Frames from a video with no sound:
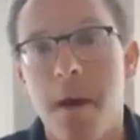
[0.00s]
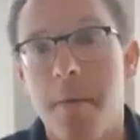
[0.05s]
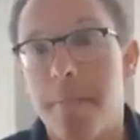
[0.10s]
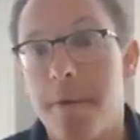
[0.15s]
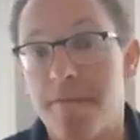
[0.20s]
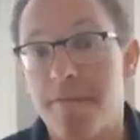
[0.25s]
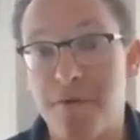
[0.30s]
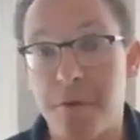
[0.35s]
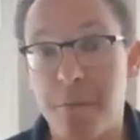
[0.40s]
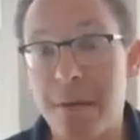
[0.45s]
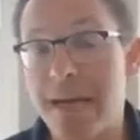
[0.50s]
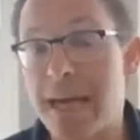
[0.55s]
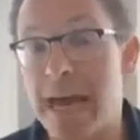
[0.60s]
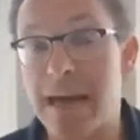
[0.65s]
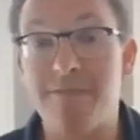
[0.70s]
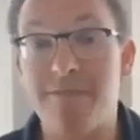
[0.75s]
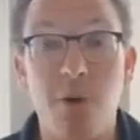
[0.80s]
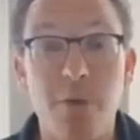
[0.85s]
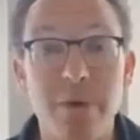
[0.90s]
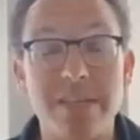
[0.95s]
But for me,
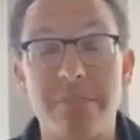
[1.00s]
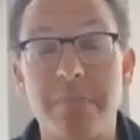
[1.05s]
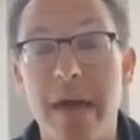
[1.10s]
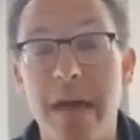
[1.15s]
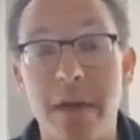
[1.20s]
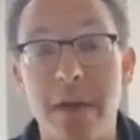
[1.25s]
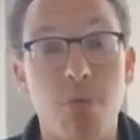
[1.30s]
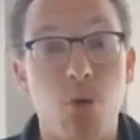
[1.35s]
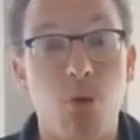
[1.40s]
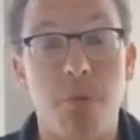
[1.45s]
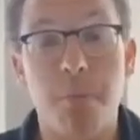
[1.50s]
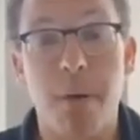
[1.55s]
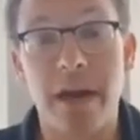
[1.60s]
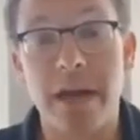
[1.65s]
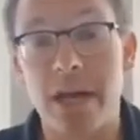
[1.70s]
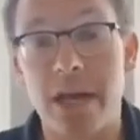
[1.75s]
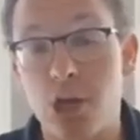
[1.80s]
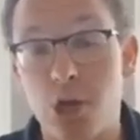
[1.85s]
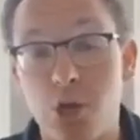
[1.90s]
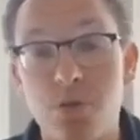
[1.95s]
I've always made more
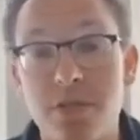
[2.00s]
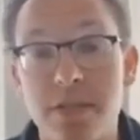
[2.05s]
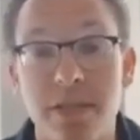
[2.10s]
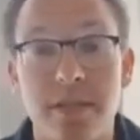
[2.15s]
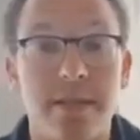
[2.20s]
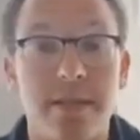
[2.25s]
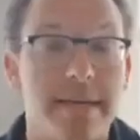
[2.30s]
money using